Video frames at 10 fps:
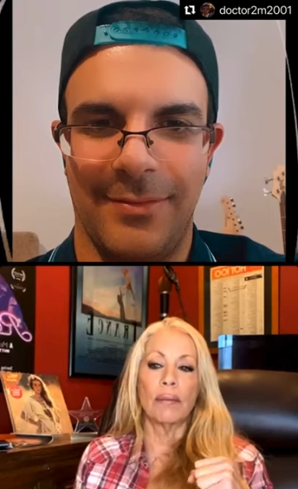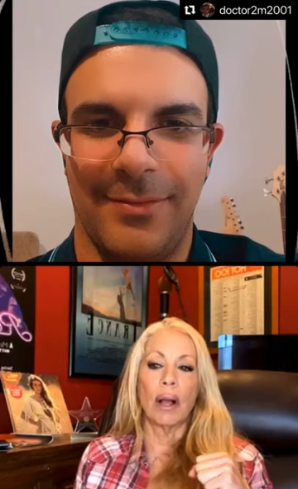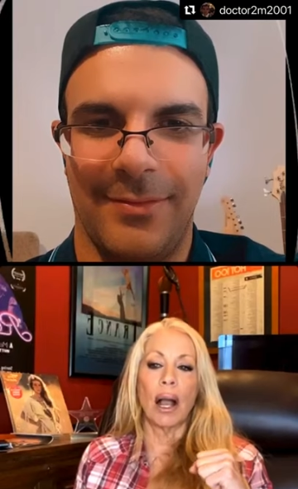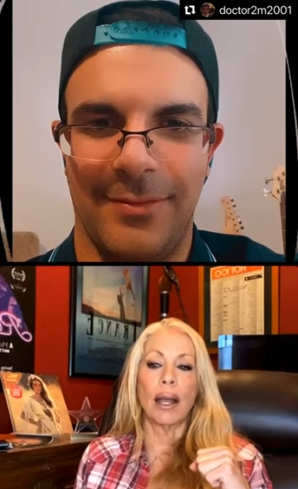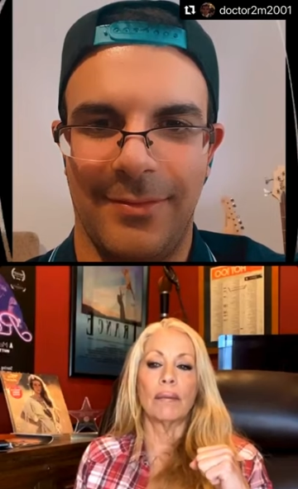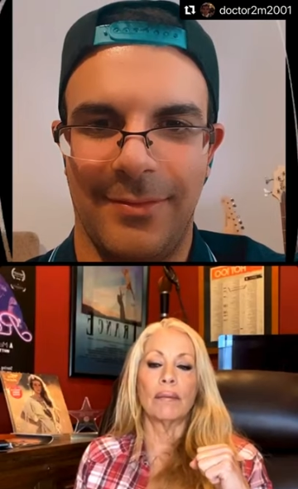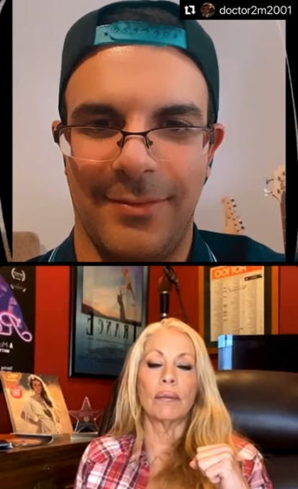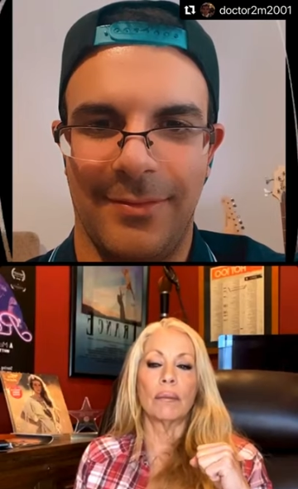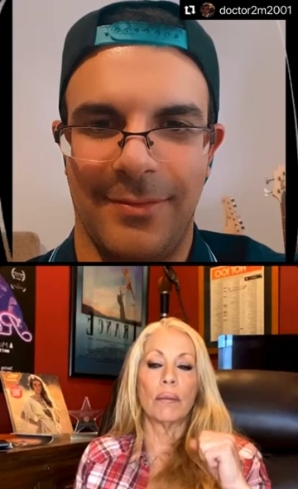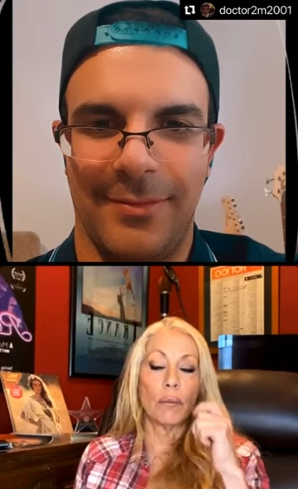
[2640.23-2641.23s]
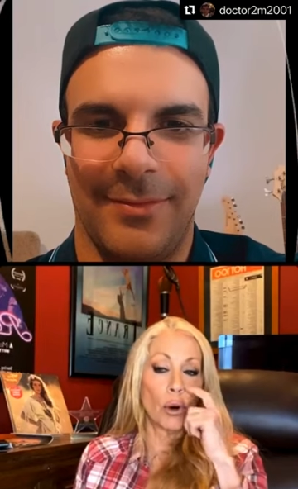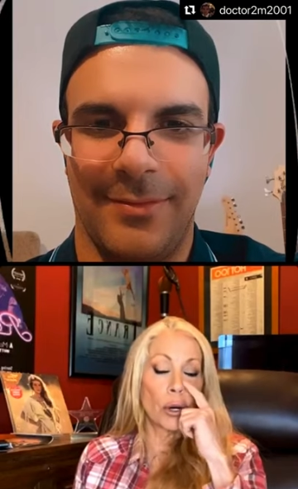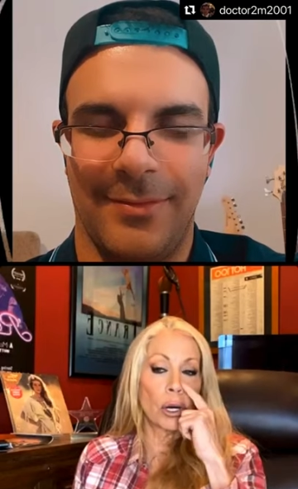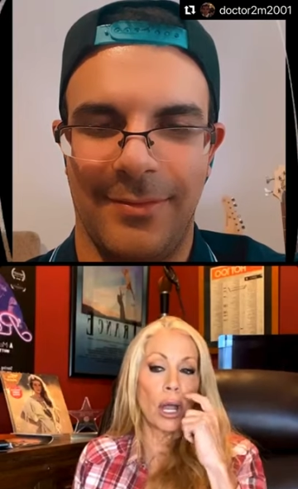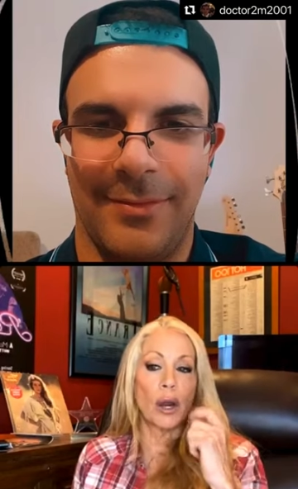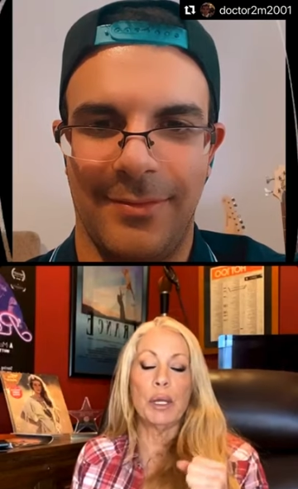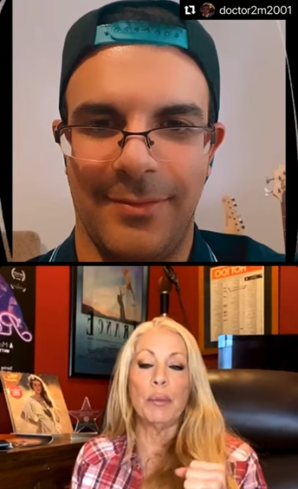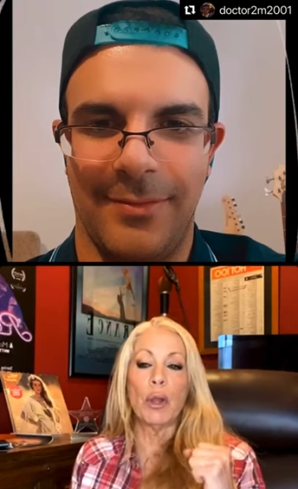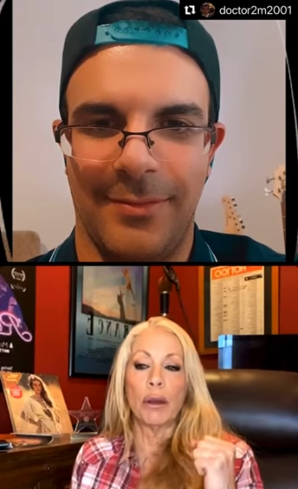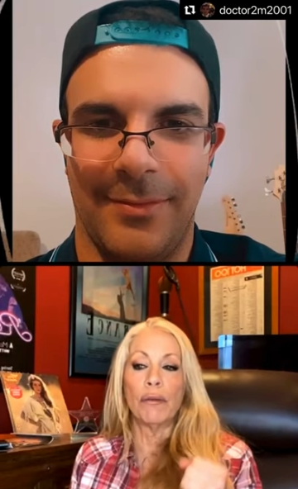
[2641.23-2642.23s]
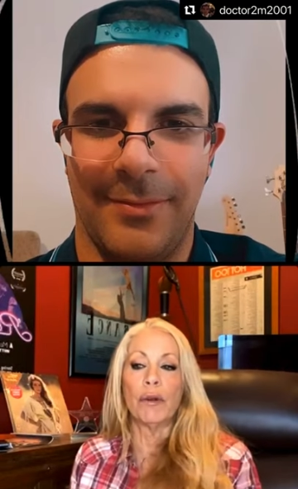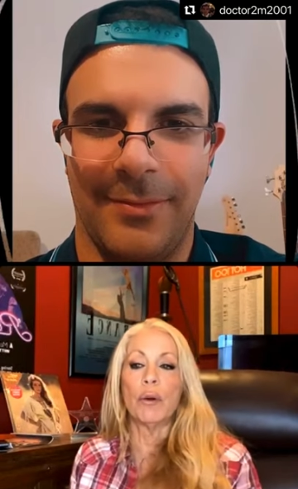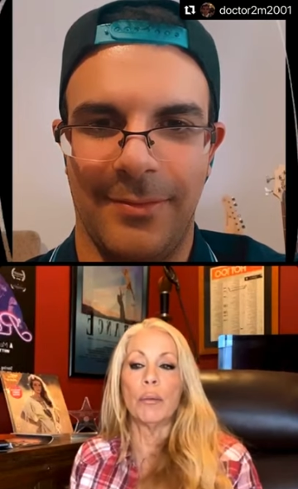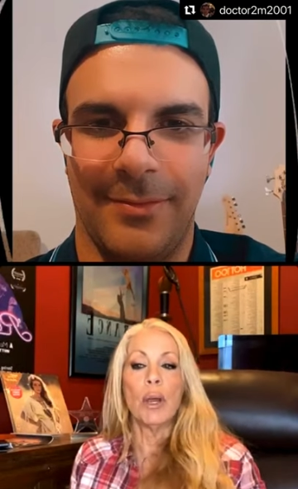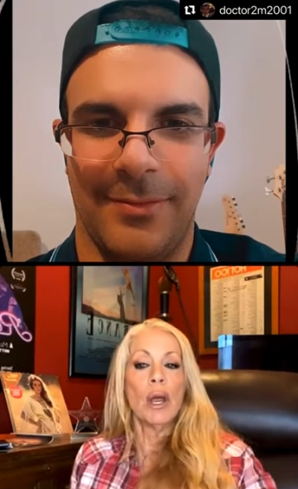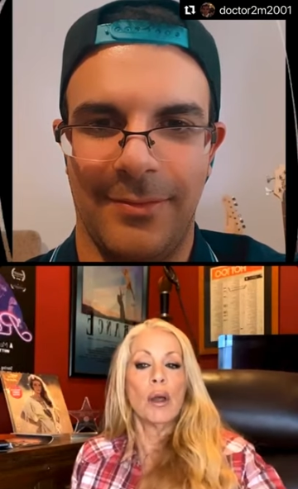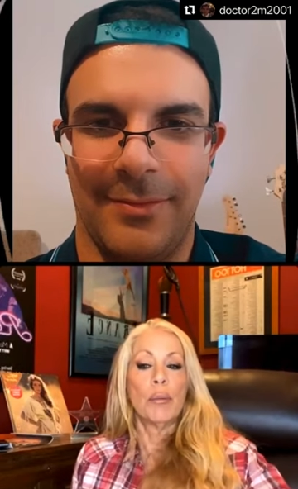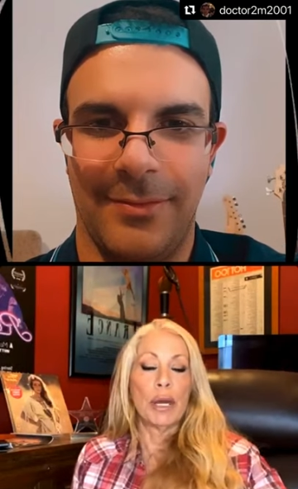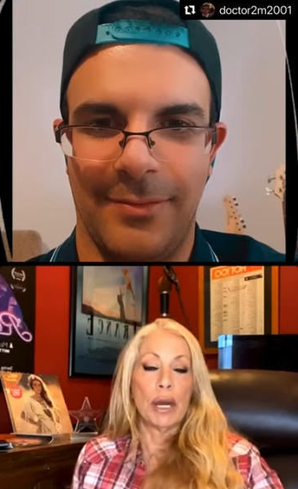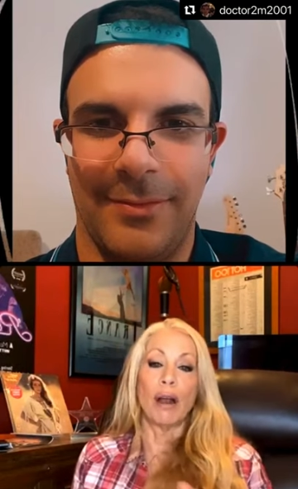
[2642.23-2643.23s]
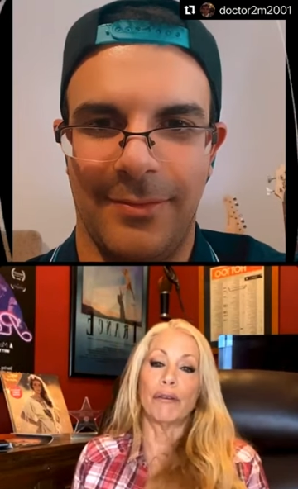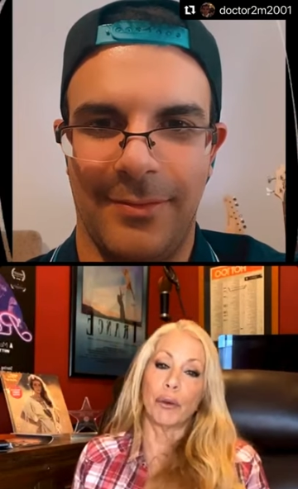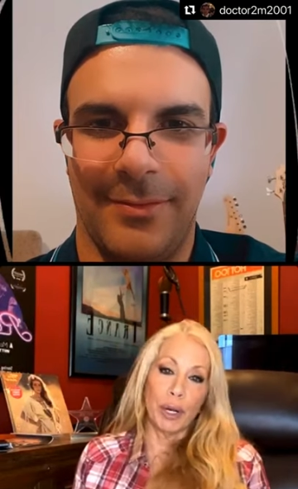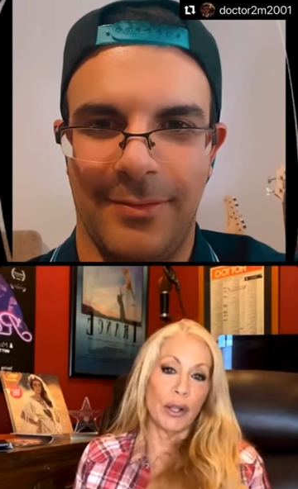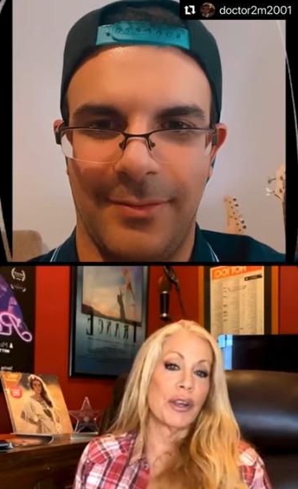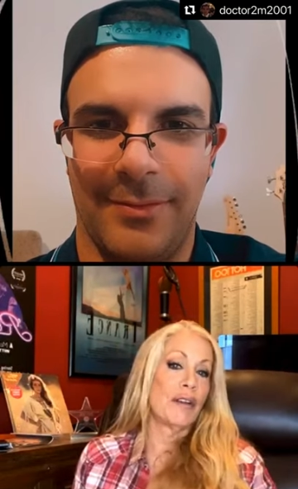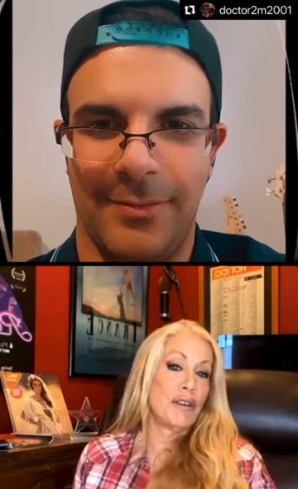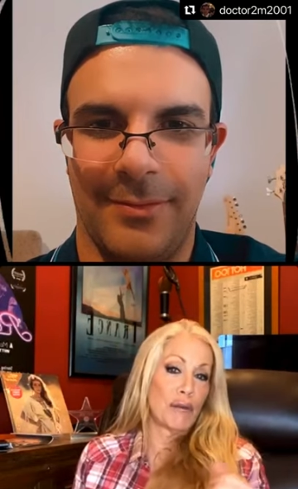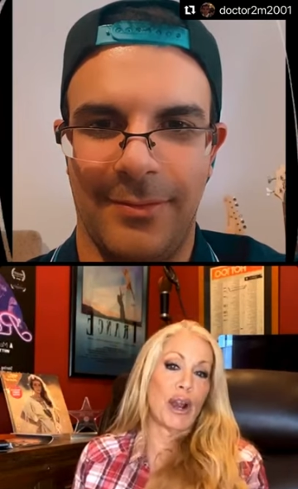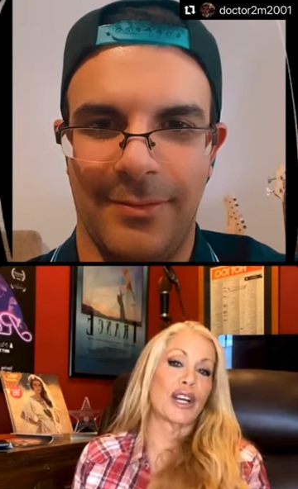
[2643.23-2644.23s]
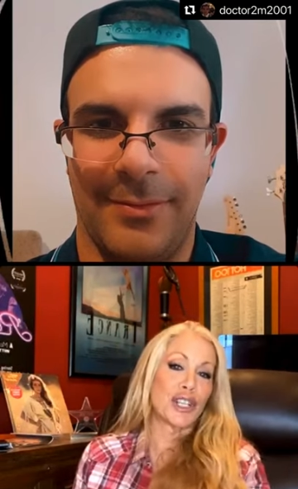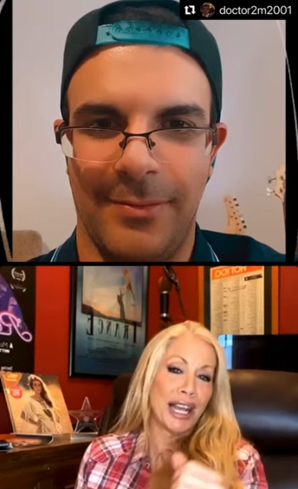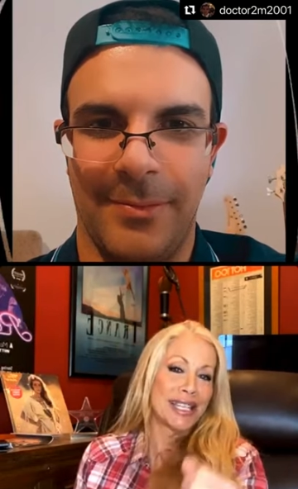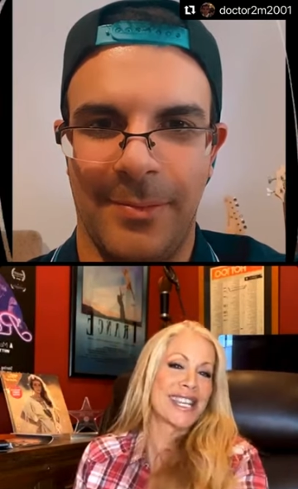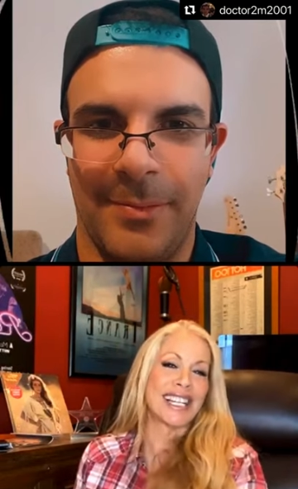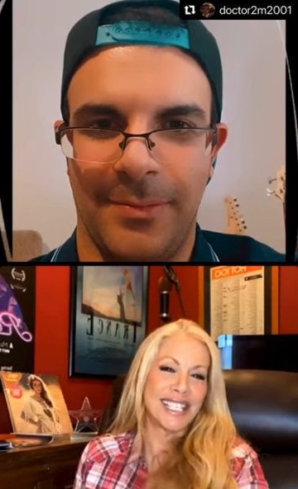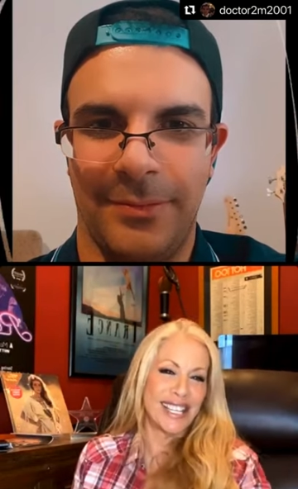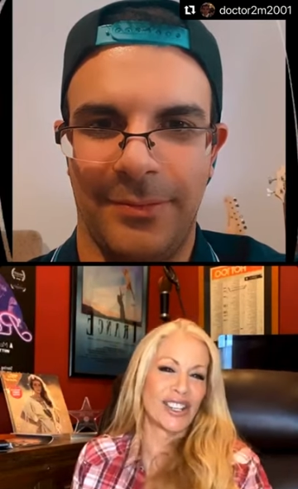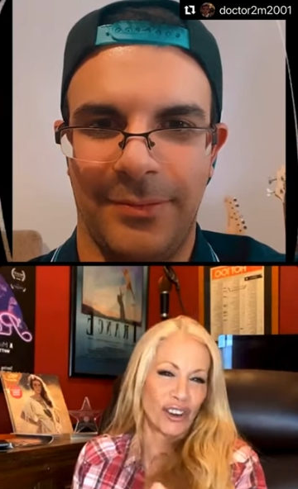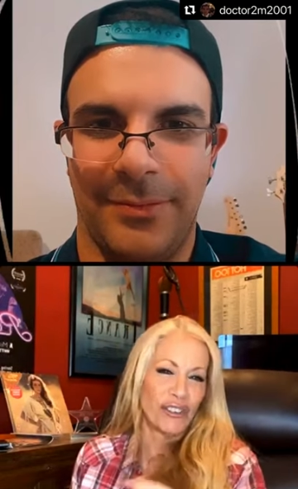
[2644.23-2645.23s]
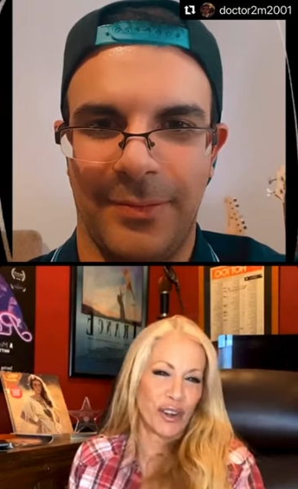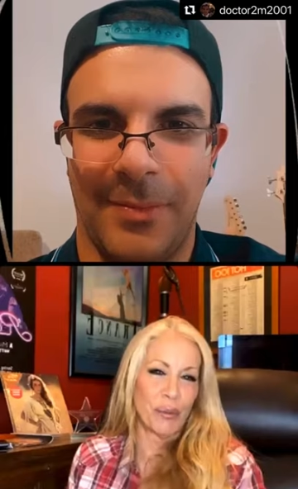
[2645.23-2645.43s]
Speaker 1: I murdered a lot of people on film, but not for real, and I've never actually had sex either on film.